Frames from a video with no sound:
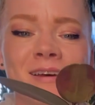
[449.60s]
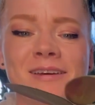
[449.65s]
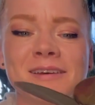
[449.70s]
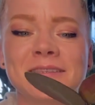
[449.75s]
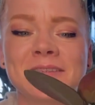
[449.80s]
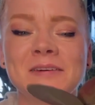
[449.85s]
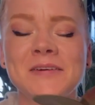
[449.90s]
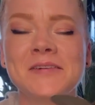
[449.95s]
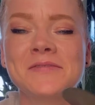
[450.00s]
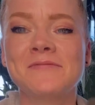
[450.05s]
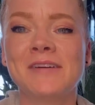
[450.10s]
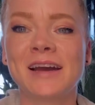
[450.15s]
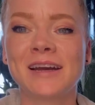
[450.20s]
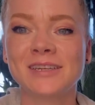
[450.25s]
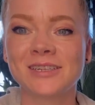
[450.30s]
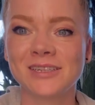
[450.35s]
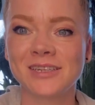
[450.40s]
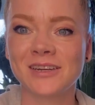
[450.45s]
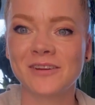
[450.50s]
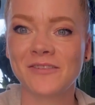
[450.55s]
So
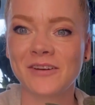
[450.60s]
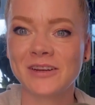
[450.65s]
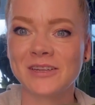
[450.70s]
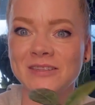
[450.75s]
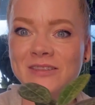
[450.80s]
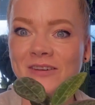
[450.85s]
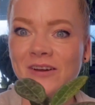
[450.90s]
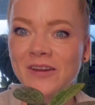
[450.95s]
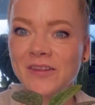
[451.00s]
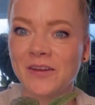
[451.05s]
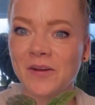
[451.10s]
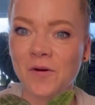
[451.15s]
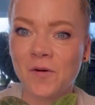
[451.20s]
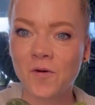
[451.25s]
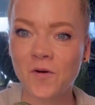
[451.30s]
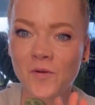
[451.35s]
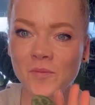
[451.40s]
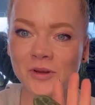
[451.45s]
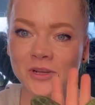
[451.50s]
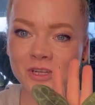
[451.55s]
imagine if I just got like a
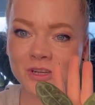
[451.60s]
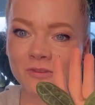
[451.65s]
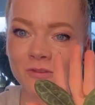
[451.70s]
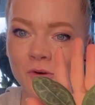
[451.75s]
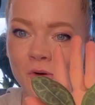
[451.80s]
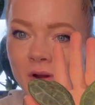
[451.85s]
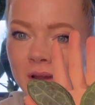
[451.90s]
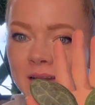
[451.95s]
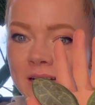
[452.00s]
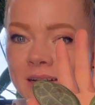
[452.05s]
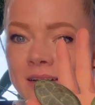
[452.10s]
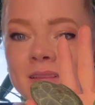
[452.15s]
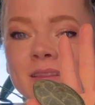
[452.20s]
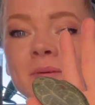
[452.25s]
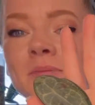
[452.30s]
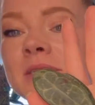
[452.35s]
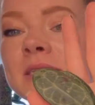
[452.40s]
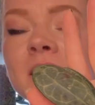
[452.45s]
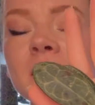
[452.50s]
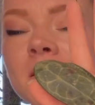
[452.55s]
whole bunch of Hoya
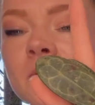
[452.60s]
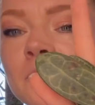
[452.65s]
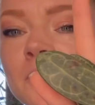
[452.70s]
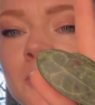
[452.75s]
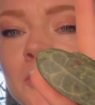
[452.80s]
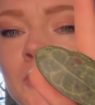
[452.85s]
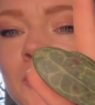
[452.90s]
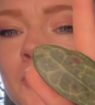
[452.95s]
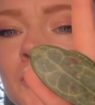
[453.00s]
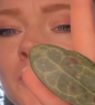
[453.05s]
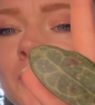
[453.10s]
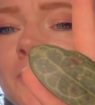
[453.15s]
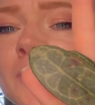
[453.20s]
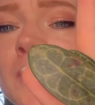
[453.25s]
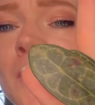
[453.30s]
elliptica blooms.